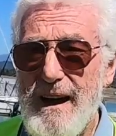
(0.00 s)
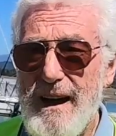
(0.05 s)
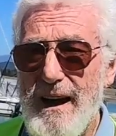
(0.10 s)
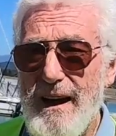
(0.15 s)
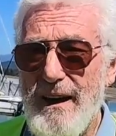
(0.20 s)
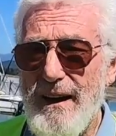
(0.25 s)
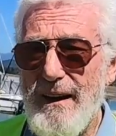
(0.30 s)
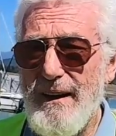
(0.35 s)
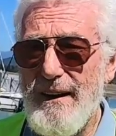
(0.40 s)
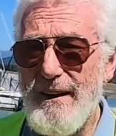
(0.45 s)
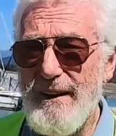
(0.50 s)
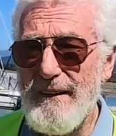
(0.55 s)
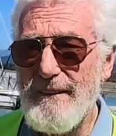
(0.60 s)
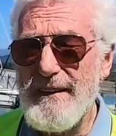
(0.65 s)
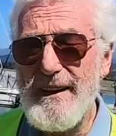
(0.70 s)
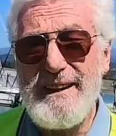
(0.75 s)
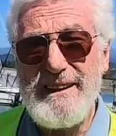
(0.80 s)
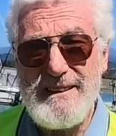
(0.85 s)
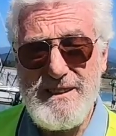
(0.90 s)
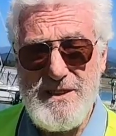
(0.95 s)
and
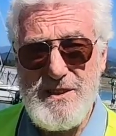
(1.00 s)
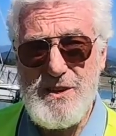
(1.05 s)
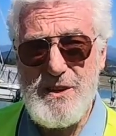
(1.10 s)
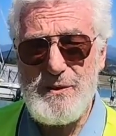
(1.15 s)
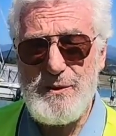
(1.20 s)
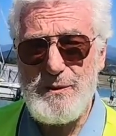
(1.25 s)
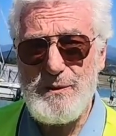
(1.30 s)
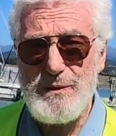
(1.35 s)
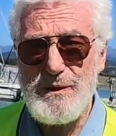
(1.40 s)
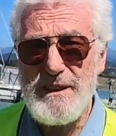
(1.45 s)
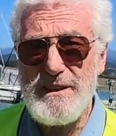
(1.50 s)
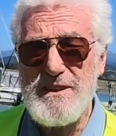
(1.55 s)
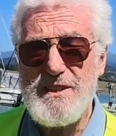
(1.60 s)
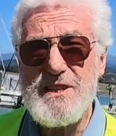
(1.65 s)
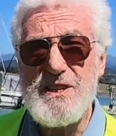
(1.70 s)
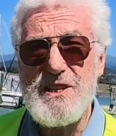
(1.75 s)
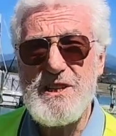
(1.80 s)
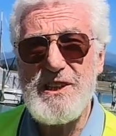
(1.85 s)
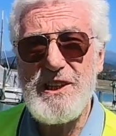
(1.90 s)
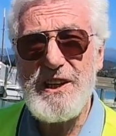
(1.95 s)
then into
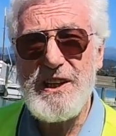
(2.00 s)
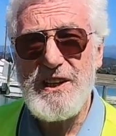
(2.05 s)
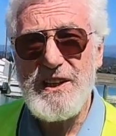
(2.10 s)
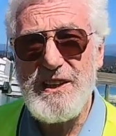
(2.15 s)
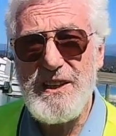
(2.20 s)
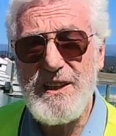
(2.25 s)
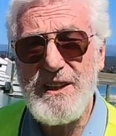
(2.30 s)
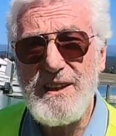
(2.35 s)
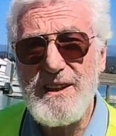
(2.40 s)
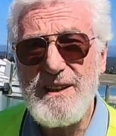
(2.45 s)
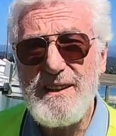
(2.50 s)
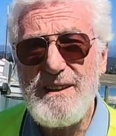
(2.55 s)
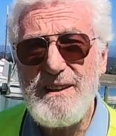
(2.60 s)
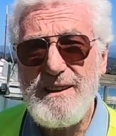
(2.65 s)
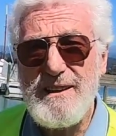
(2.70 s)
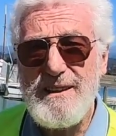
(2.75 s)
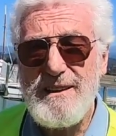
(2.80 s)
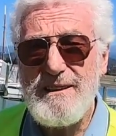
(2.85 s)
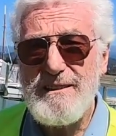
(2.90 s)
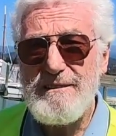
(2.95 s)
Turkey,
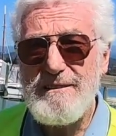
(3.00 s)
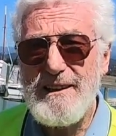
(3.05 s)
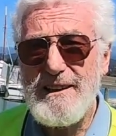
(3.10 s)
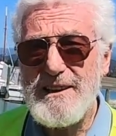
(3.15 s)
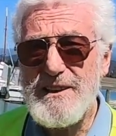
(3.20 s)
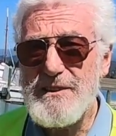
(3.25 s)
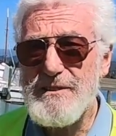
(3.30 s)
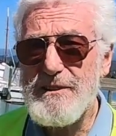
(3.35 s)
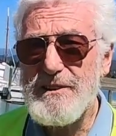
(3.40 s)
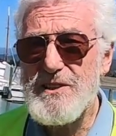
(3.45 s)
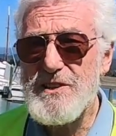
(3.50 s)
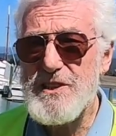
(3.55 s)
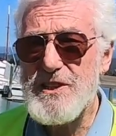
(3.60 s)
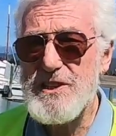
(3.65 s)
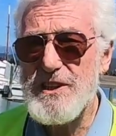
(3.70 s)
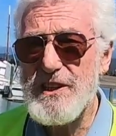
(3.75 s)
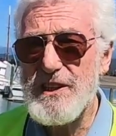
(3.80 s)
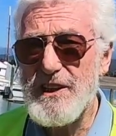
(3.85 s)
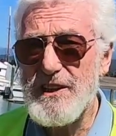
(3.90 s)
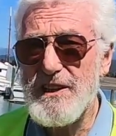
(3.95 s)
right across
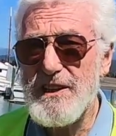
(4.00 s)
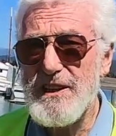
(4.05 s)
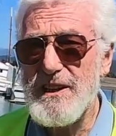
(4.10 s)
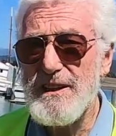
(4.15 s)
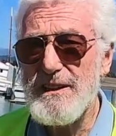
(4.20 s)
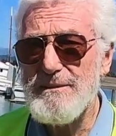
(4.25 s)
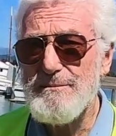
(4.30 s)
Turkey.